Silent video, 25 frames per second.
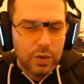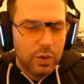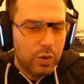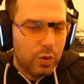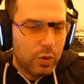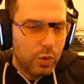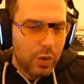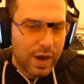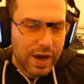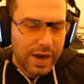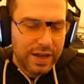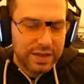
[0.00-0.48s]

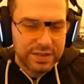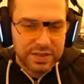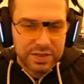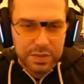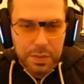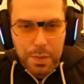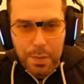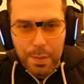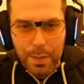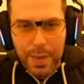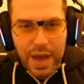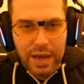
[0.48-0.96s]
who has
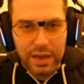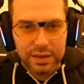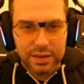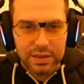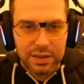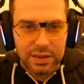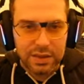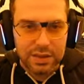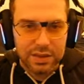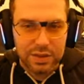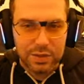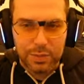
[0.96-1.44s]

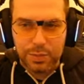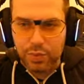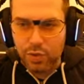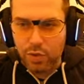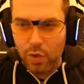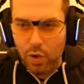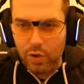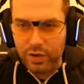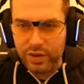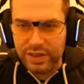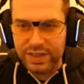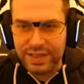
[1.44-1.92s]
madness
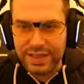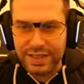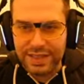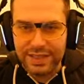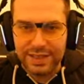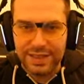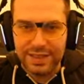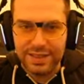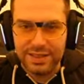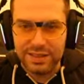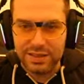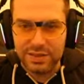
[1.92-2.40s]
proc in
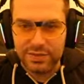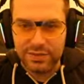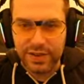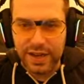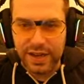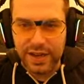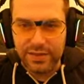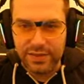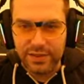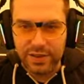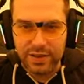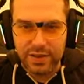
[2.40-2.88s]
his
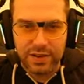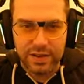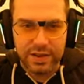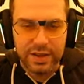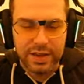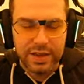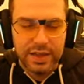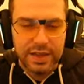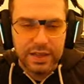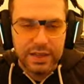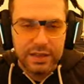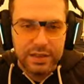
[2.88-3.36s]
favor?
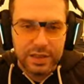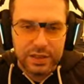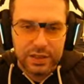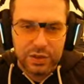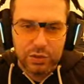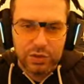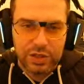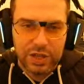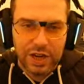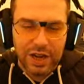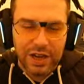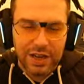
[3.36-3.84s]
Did you
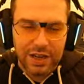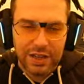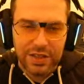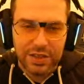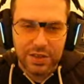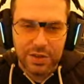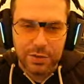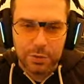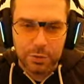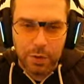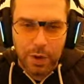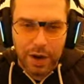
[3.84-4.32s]
target
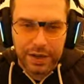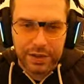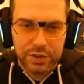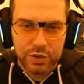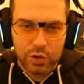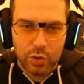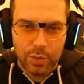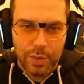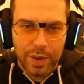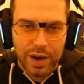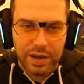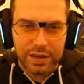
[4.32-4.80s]
the right
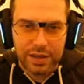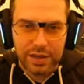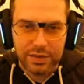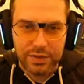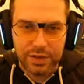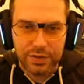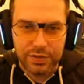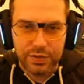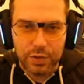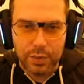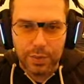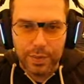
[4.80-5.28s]
commander
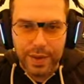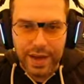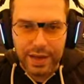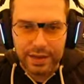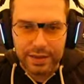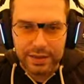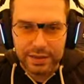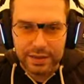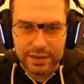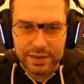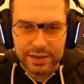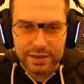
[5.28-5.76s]
with your
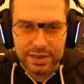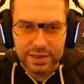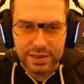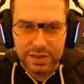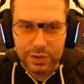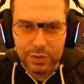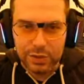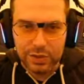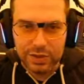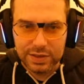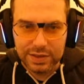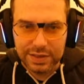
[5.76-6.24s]
madness? Did
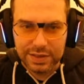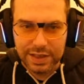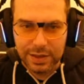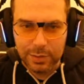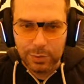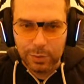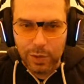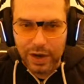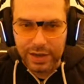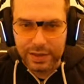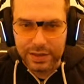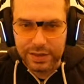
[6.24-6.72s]
you steal
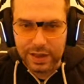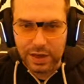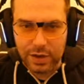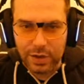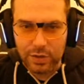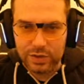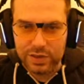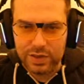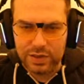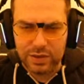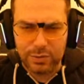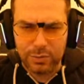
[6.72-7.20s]
White
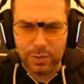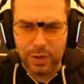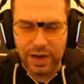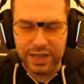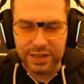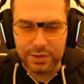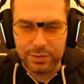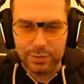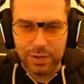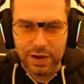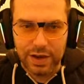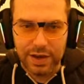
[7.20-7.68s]
Council,
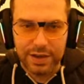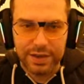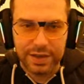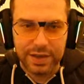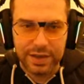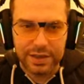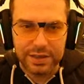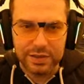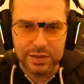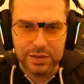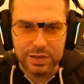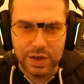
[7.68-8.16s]
White Rider?
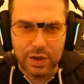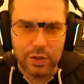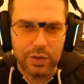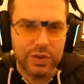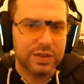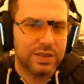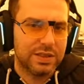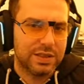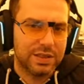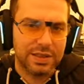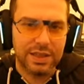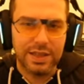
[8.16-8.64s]
You know,
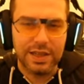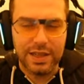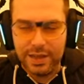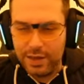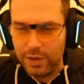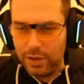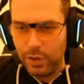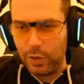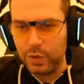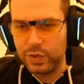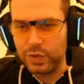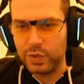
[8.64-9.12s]
it's
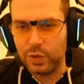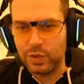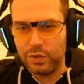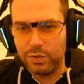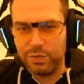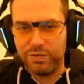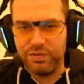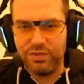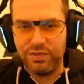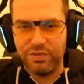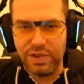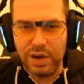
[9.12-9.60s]
also
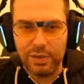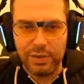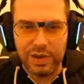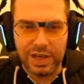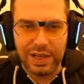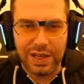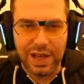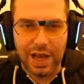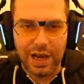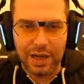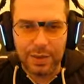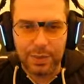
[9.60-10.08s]
very
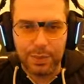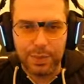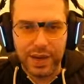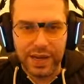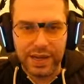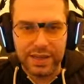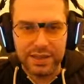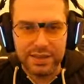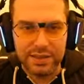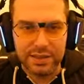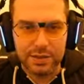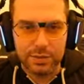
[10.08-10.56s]

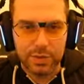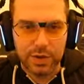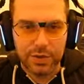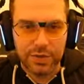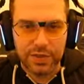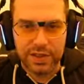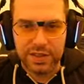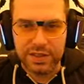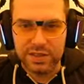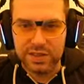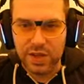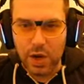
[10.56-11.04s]
luck-based with
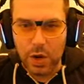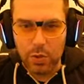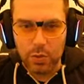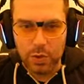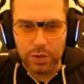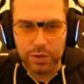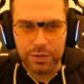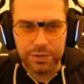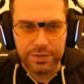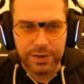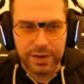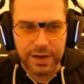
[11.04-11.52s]
these
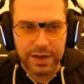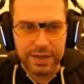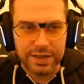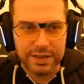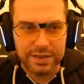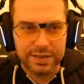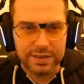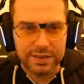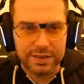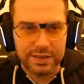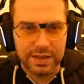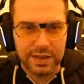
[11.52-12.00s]
Sauron
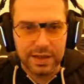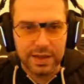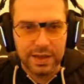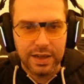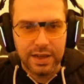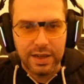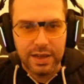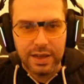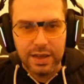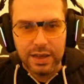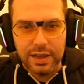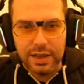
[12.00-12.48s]
fights.
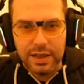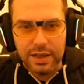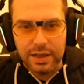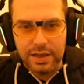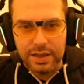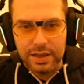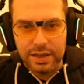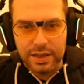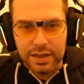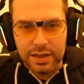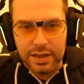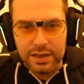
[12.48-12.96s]

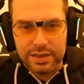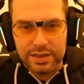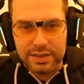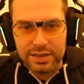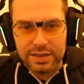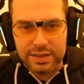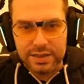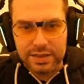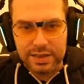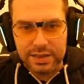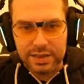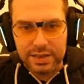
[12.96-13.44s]

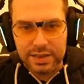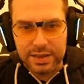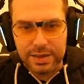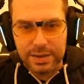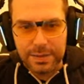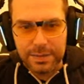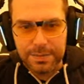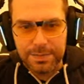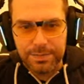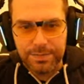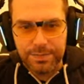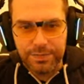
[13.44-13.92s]
It's
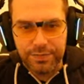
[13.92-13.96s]
hard